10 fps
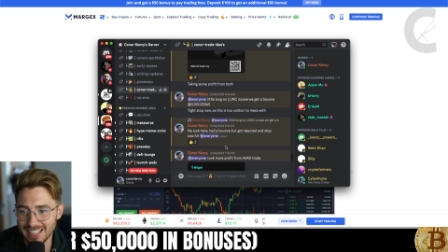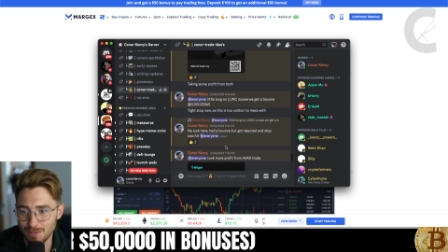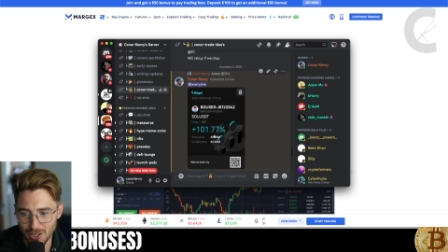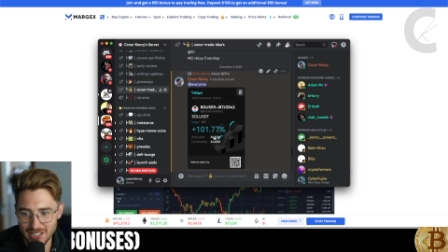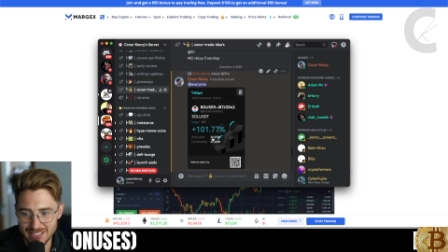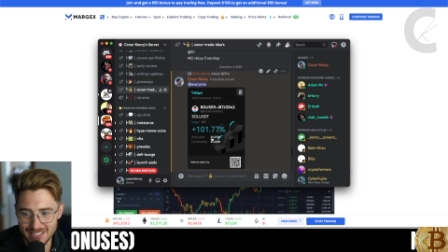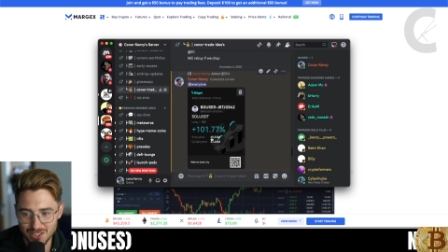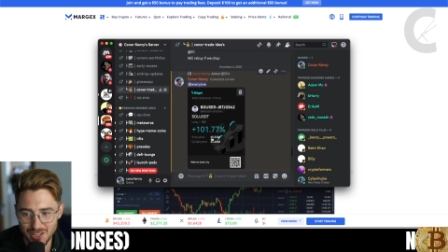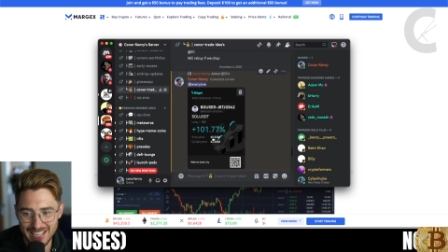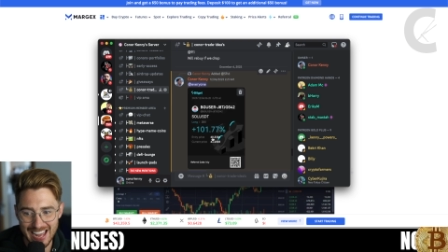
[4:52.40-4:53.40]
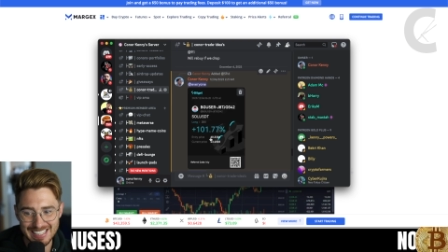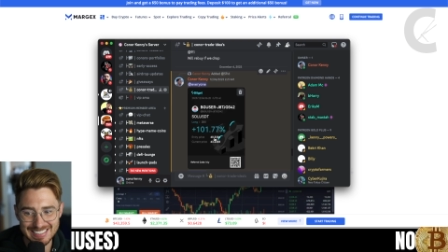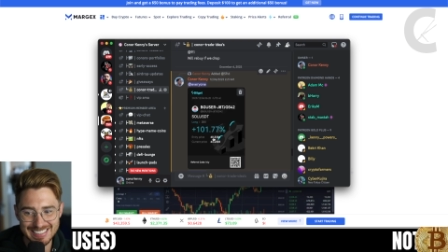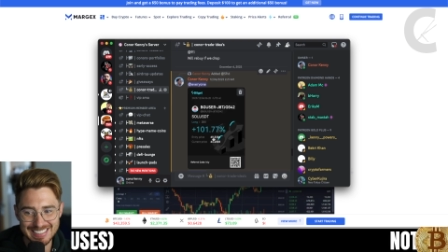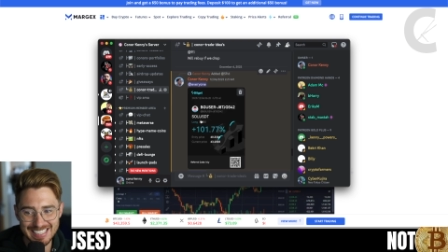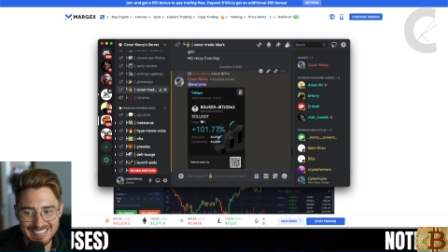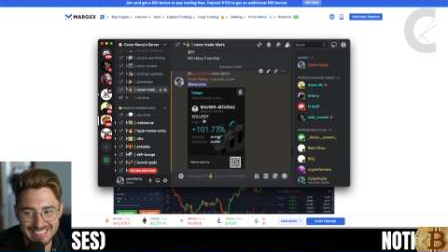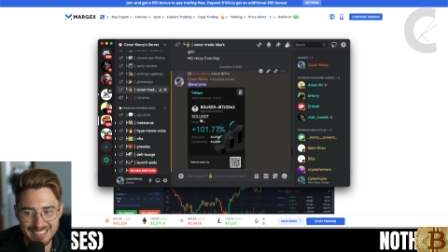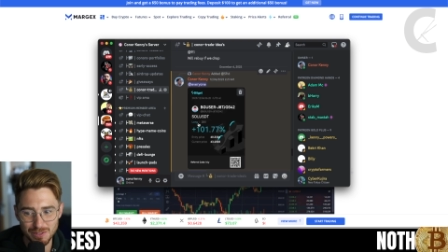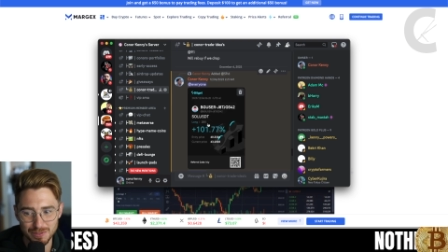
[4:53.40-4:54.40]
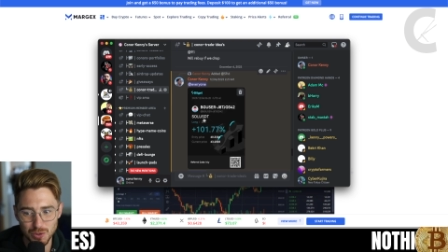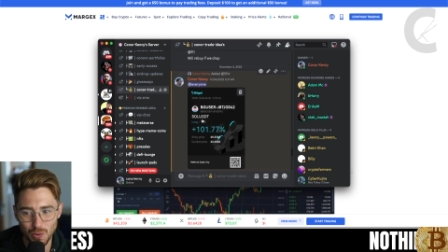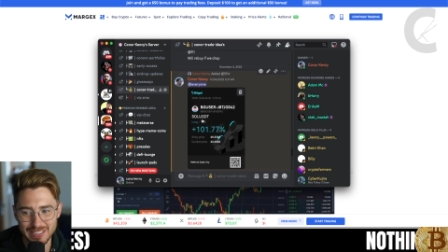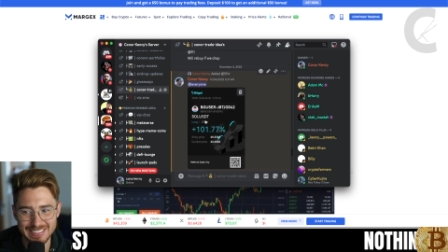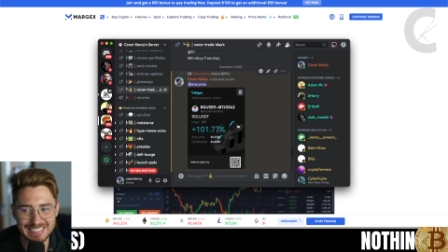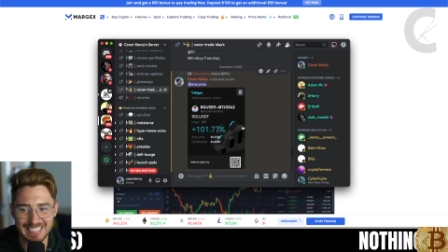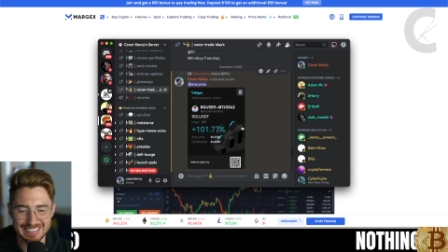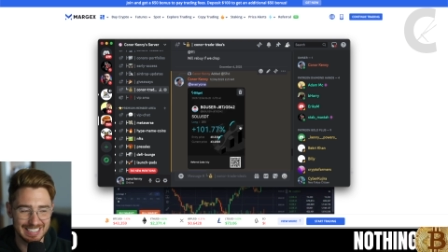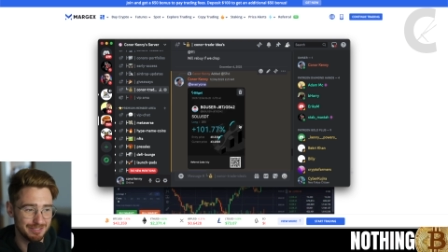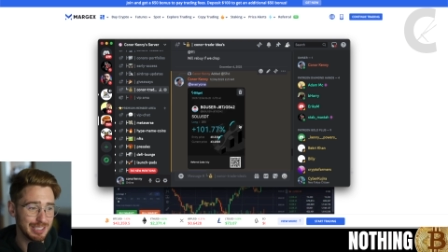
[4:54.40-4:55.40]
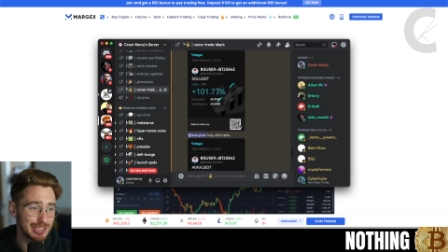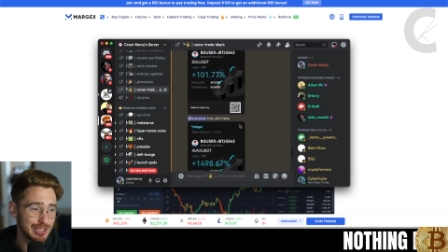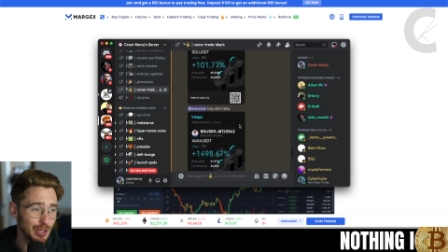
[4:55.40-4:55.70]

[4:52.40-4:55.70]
And we got into this trade at 60 with 20x leverage.